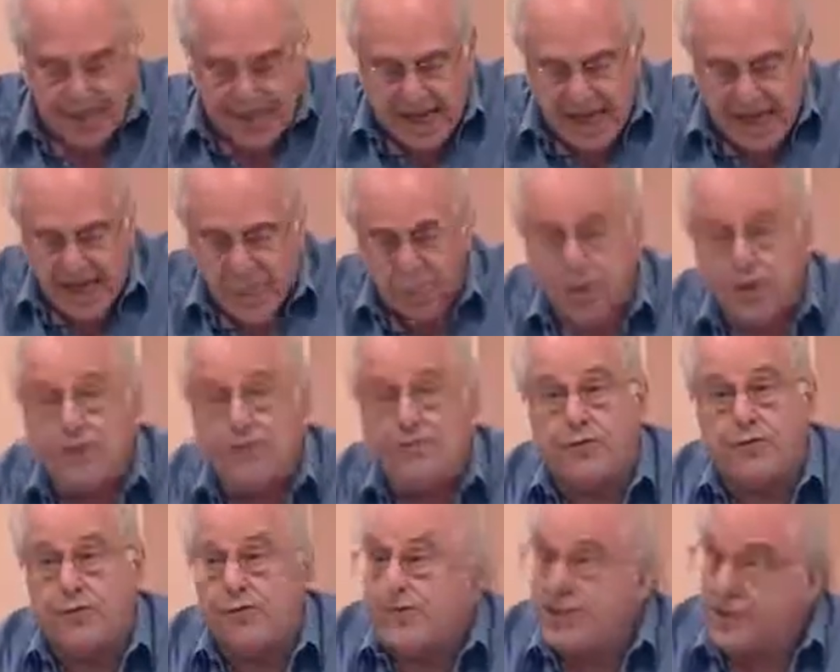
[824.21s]
and it would have
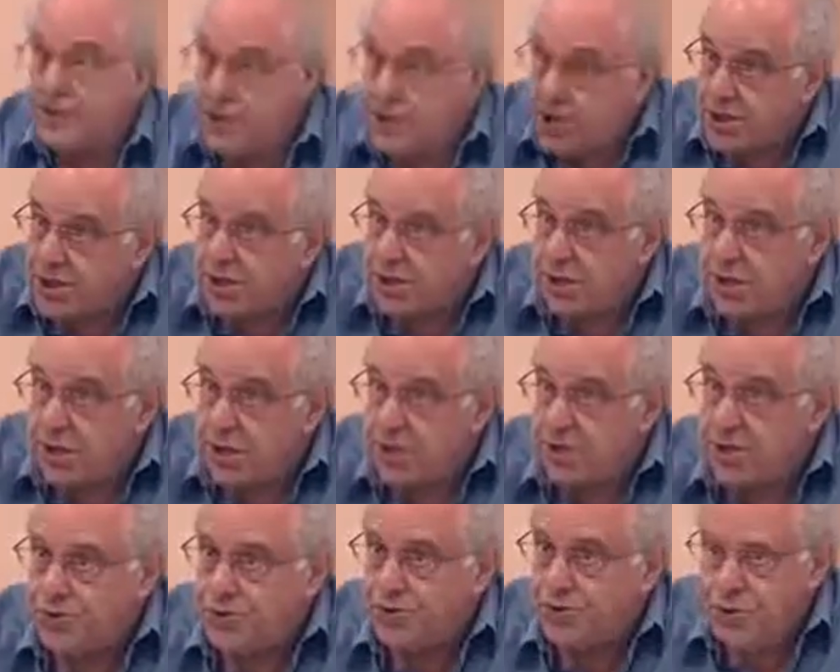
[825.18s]
risen just for
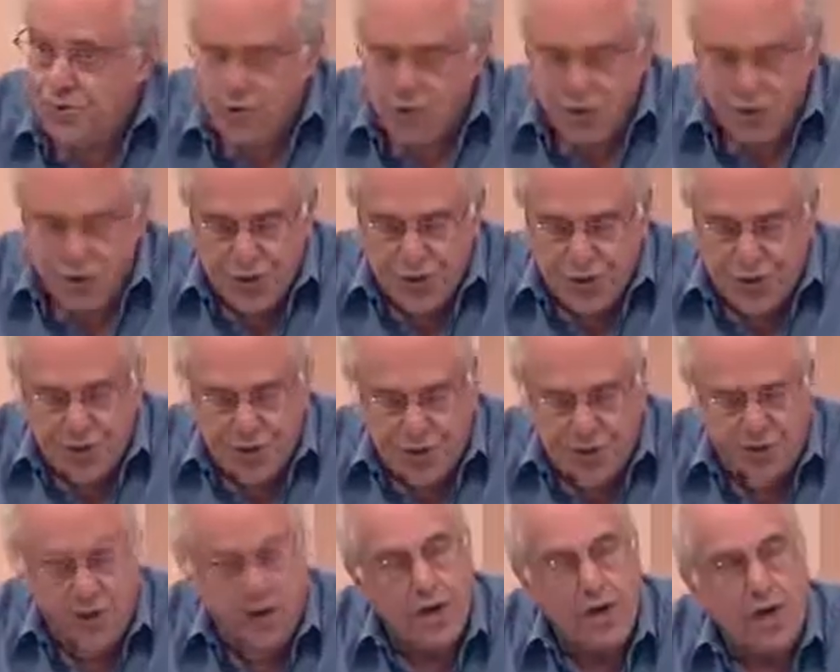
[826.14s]
those who earn
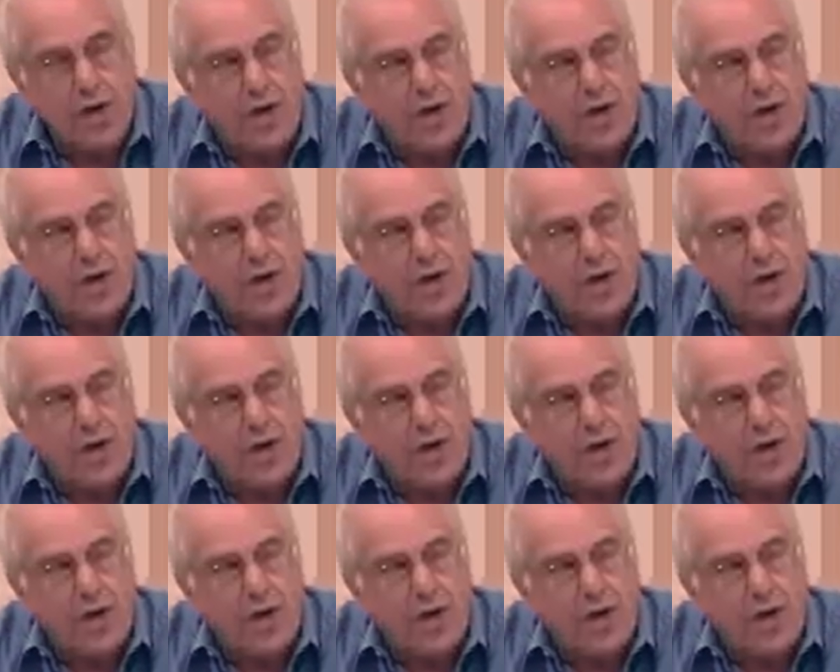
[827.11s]
over